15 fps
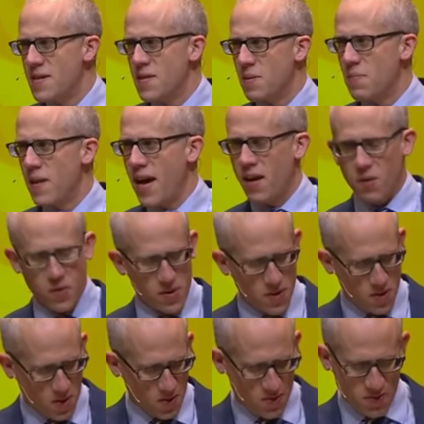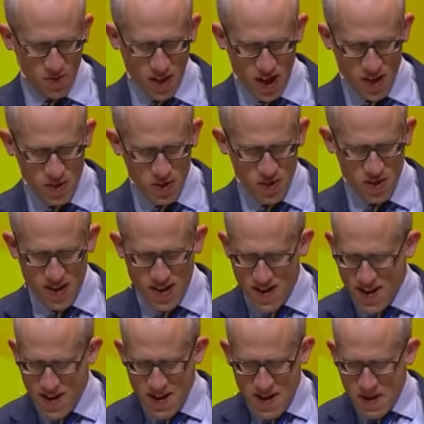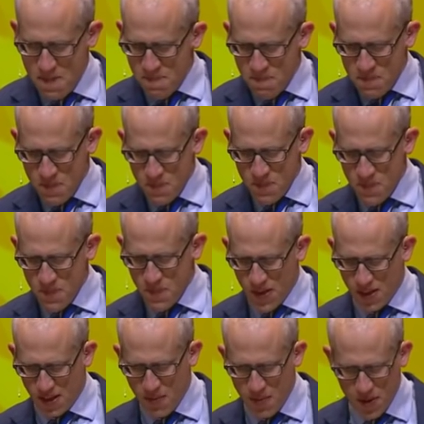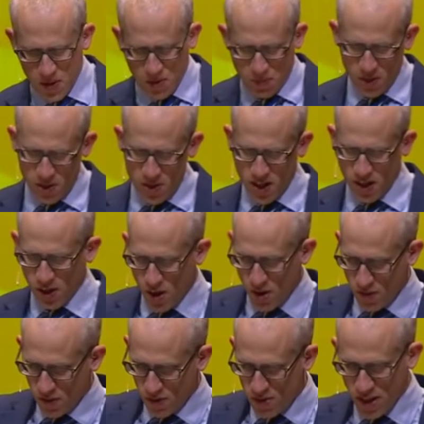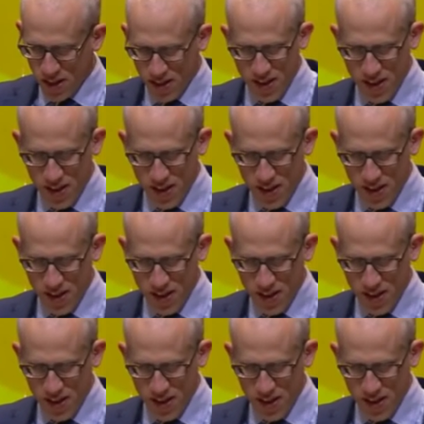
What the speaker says: battle with your own flesh, and coming to preach at a conference like